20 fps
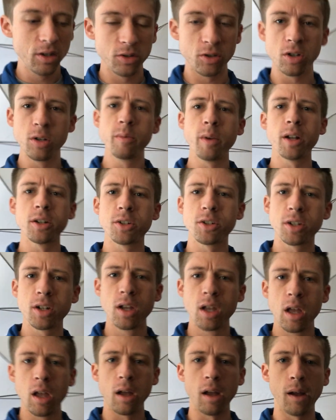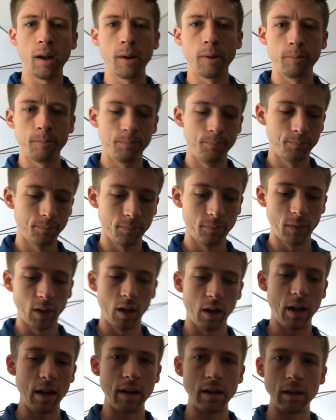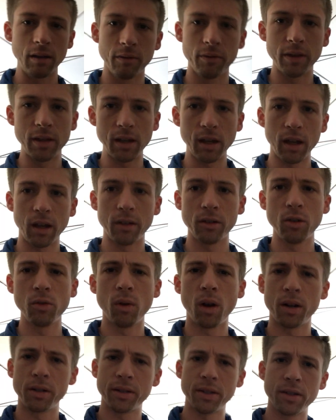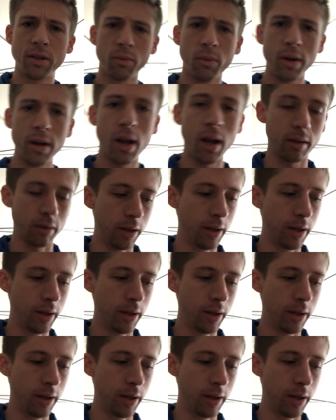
too much um, any of the uh, nuances or whatnot.